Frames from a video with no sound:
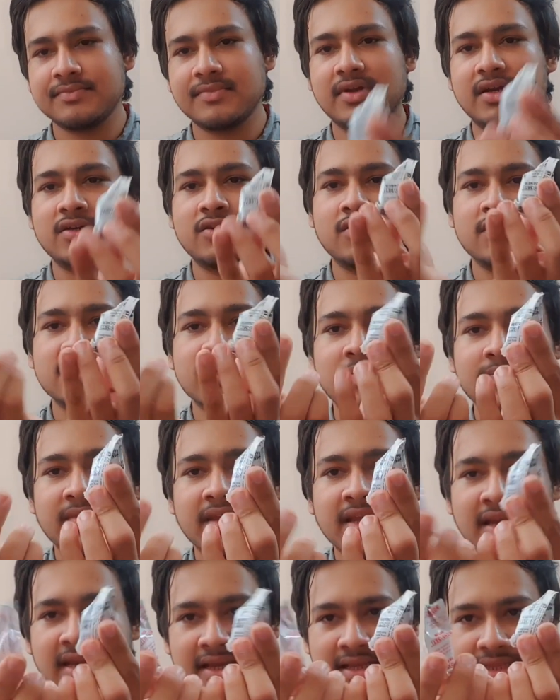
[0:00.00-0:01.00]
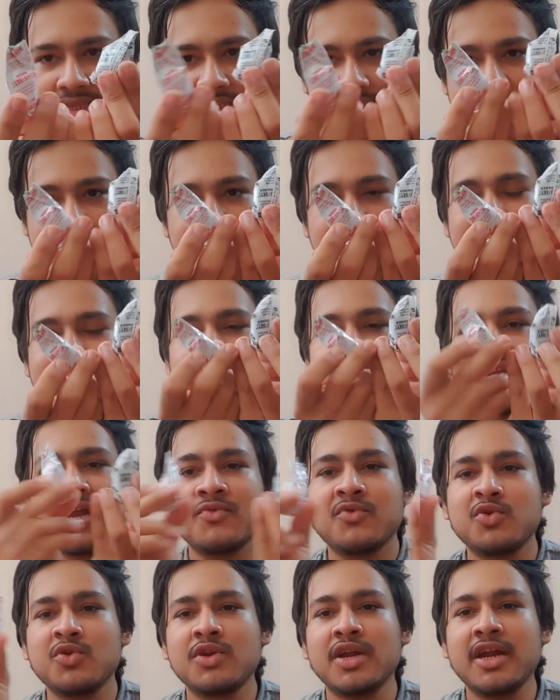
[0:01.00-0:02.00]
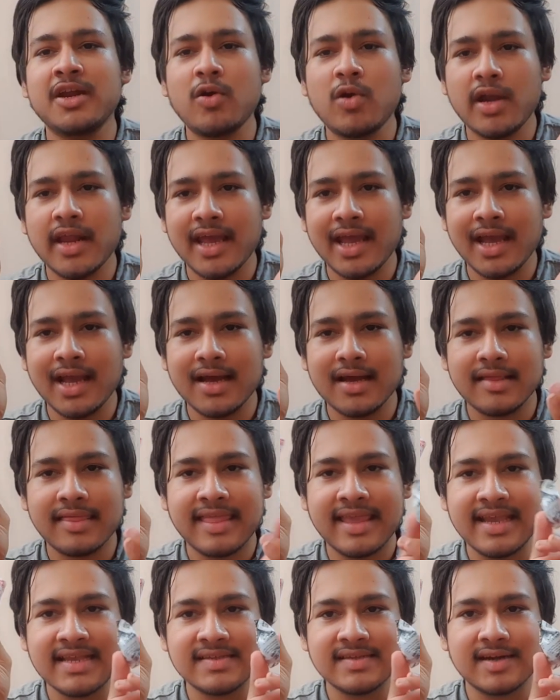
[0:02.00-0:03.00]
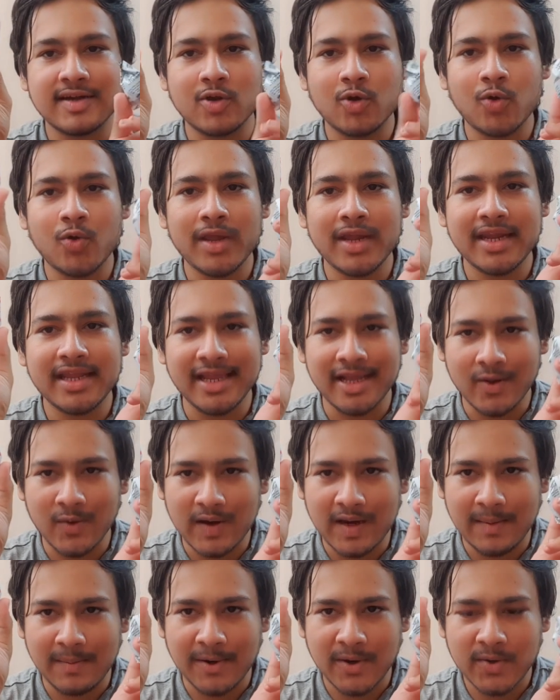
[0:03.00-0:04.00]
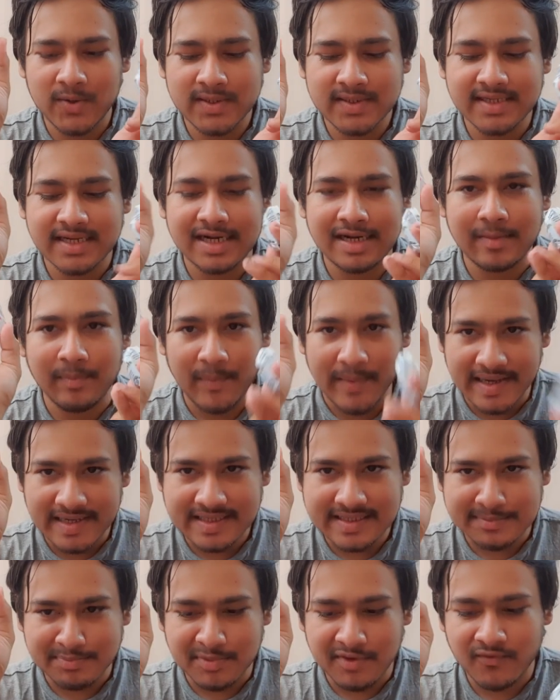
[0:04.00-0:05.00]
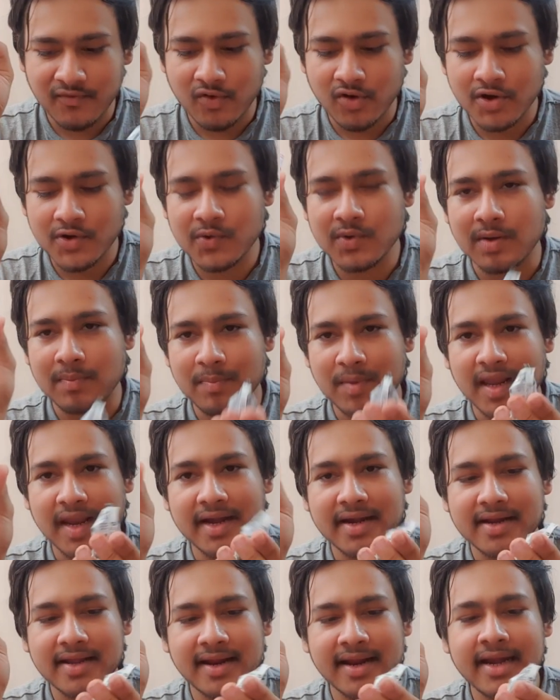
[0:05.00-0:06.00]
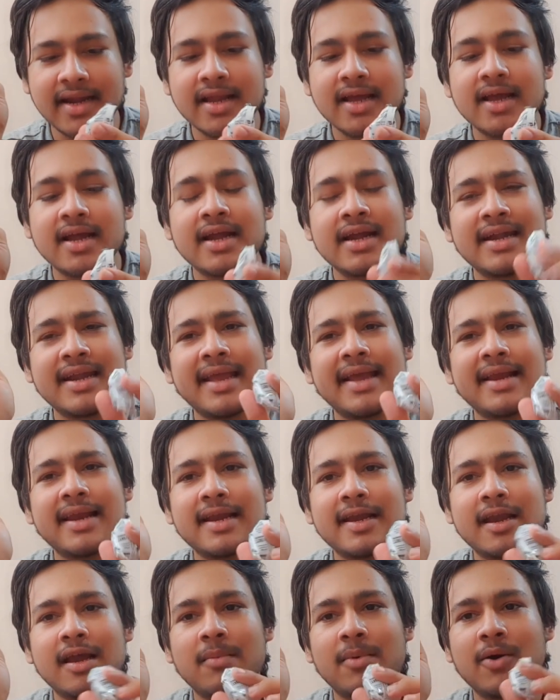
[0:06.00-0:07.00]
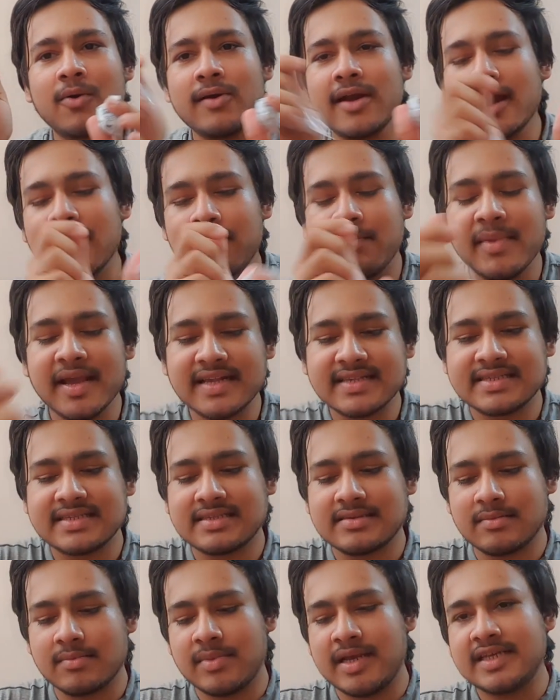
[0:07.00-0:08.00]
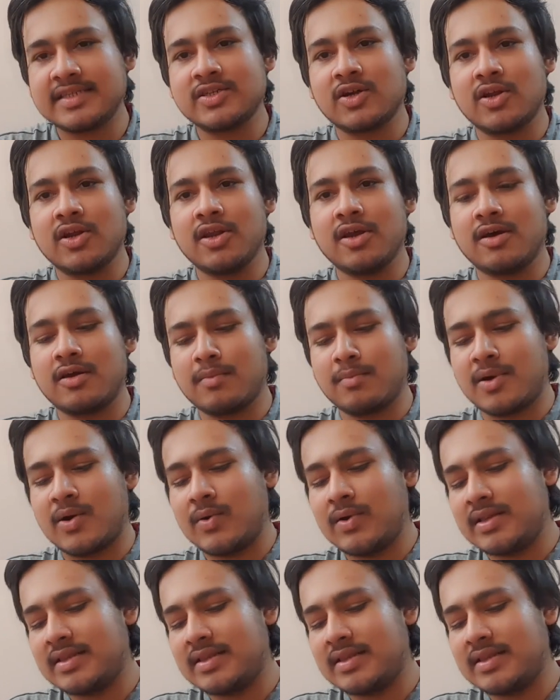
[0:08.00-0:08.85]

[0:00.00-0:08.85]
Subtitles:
It looks something like this. Now you need to take these two in equal amounts and mix before you apply it, right? Take little amount and mix based on your mount.